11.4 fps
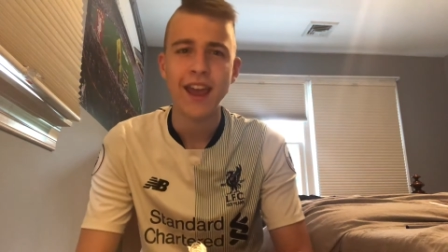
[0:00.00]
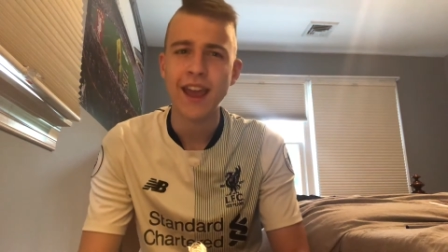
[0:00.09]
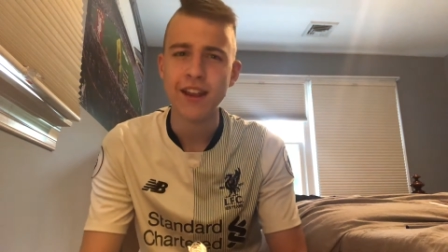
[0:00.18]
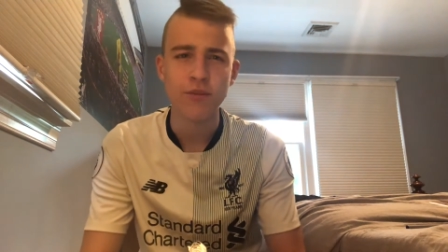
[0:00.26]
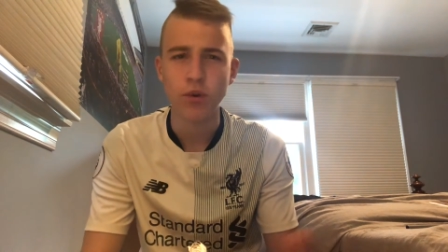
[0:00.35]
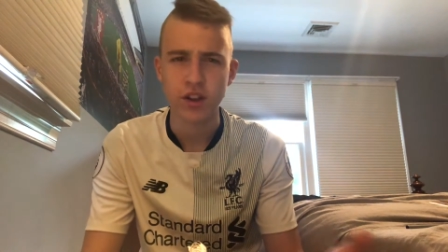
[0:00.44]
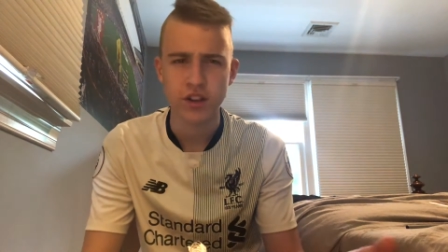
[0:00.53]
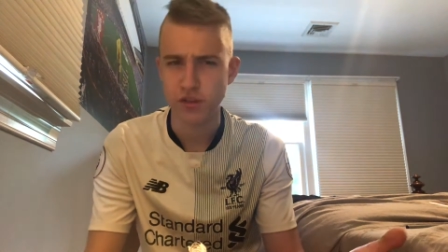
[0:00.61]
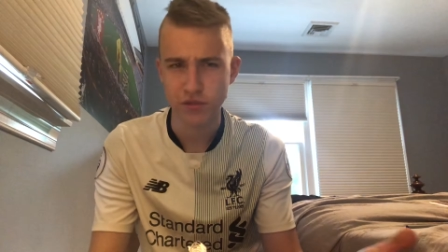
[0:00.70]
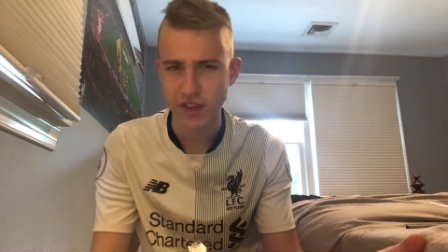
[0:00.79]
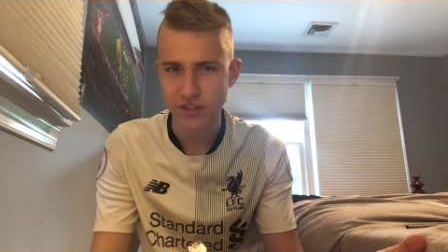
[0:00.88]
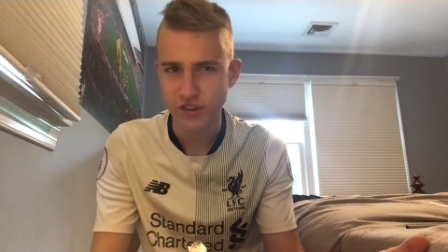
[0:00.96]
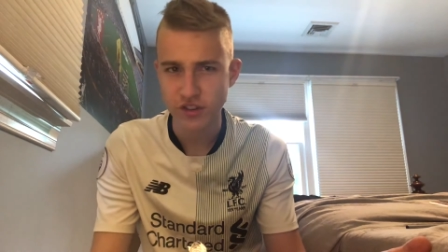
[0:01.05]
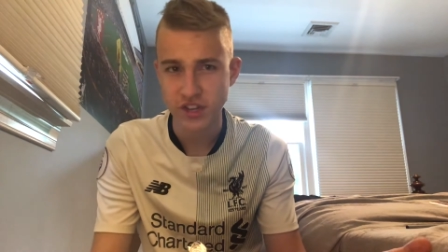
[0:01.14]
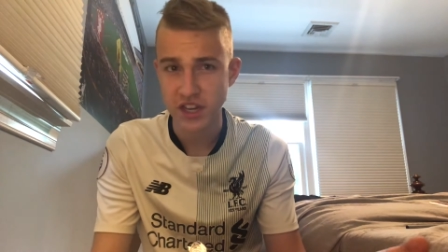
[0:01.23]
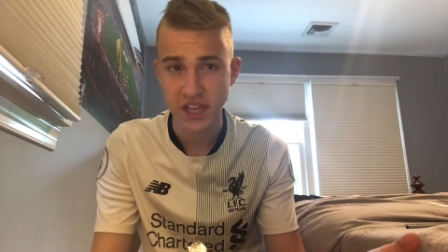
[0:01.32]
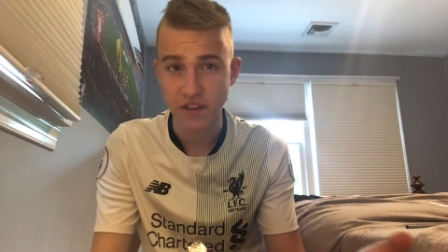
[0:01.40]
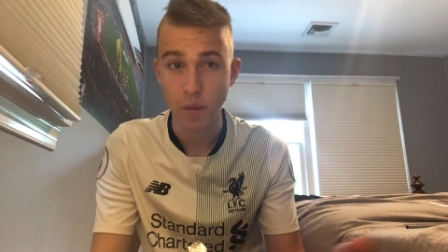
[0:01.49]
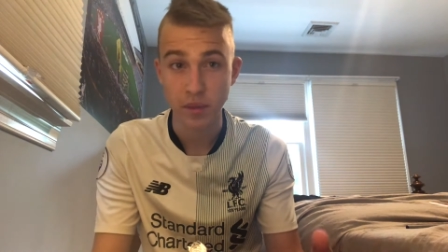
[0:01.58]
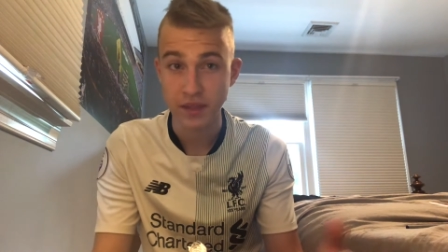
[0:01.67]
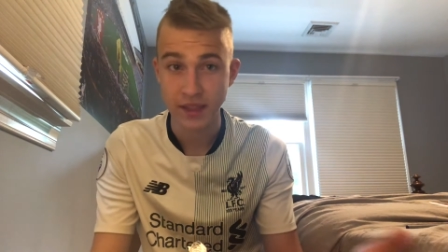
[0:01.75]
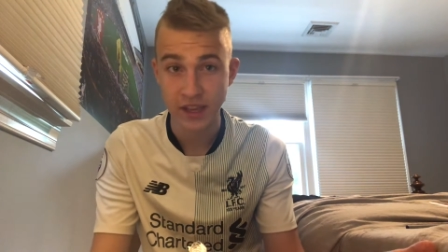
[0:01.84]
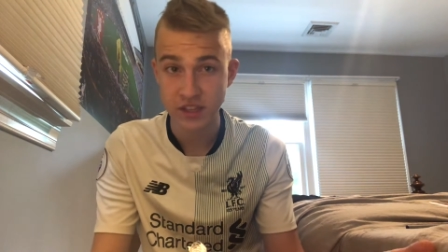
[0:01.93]
And what, do you think they're just going to give
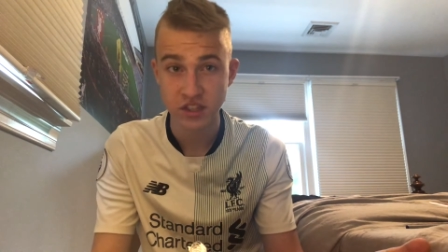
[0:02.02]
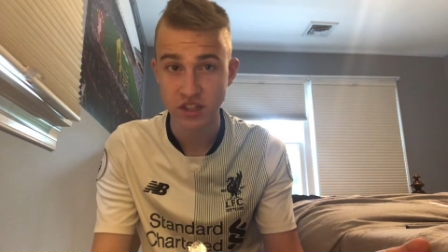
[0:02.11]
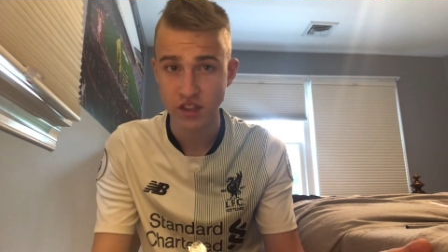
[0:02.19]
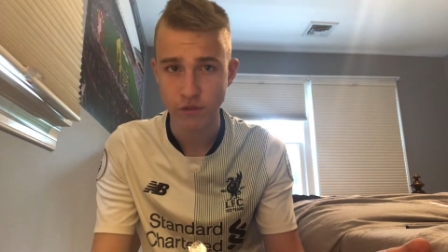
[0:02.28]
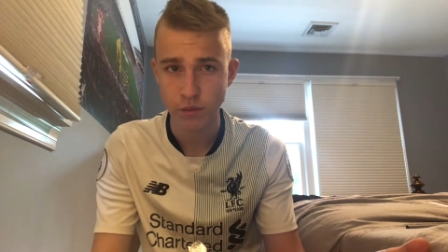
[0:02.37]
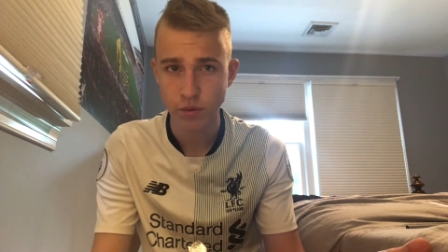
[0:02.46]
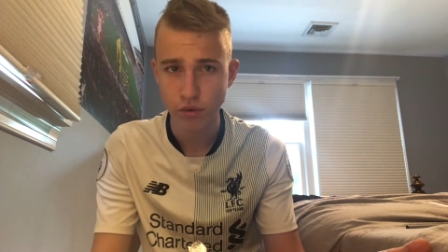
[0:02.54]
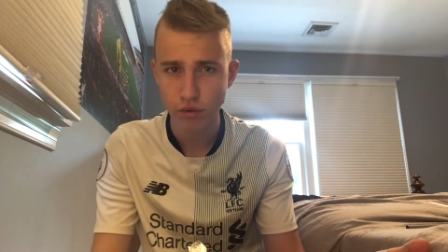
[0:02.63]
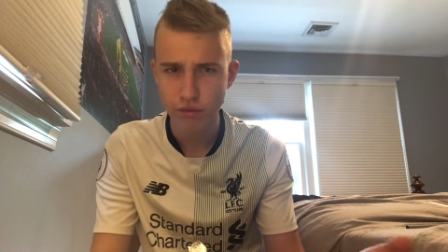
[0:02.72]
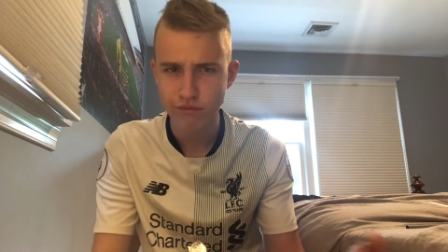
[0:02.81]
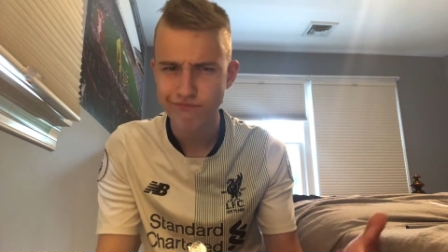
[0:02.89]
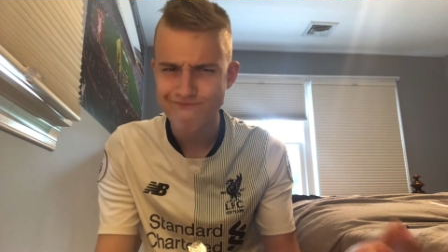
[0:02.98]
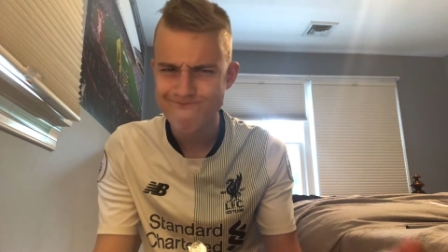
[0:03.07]
up less to Liverpool?